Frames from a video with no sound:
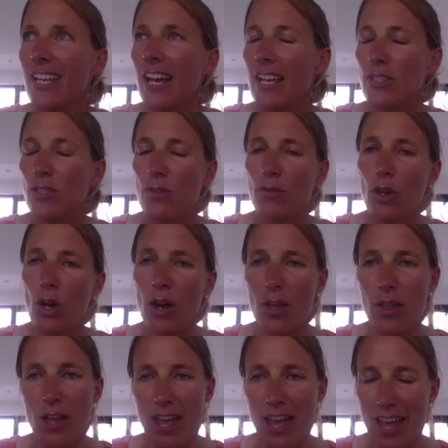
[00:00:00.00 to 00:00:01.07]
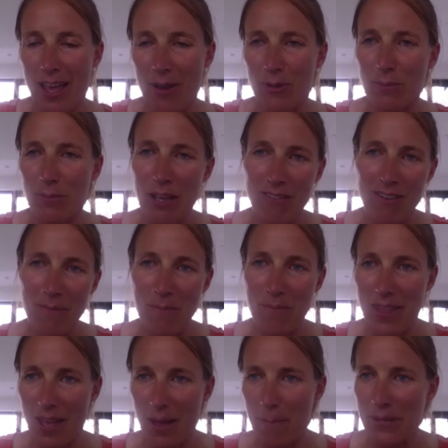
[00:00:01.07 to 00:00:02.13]
I sort of got, it was a bit of
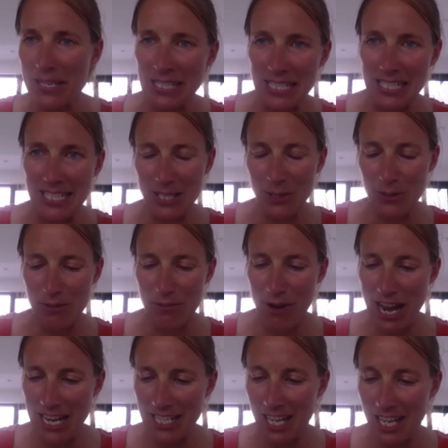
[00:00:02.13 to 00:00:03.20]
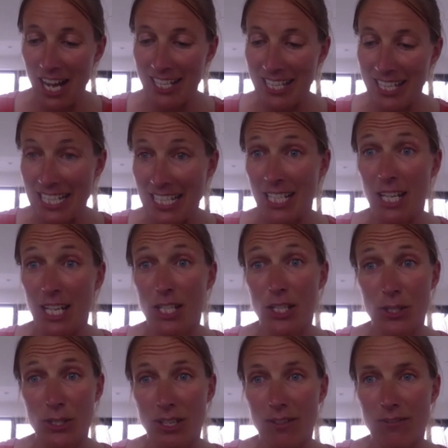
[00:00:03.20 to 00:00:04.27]
a business deal with a friend. I needed her to
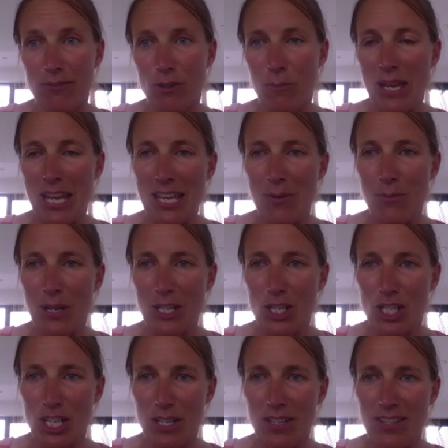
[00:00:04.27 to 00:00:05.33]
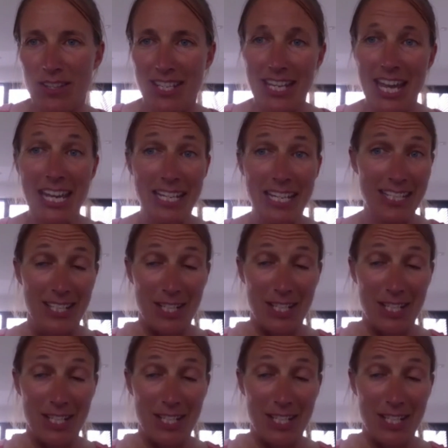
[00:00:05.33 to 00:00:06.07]
do something for me when the dates that